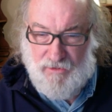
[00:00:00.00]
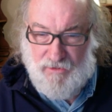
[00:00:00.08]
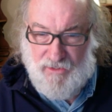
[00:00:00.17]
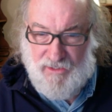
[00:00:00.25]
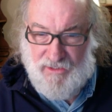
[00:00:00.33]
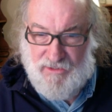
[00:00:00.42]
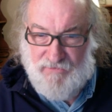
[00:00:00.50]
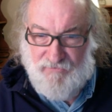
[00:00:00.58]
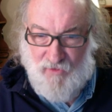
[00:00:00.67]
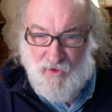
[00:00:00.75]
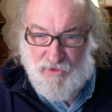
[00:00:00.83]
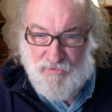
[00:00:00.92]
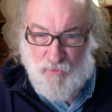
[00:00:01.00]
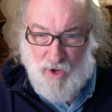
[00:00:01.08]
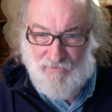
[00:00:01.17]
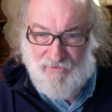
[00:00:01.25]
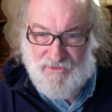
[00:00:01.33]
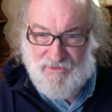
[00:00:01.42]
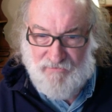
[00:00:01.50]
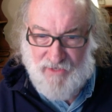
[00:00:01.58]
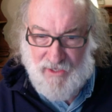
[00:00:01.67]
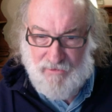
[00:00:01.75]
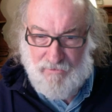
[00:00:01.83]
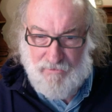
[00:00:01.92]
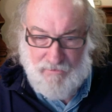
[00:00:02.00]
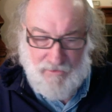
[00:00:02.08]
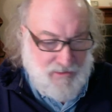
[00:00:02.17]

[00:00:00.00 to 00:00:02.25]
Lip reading: these false prophets have done?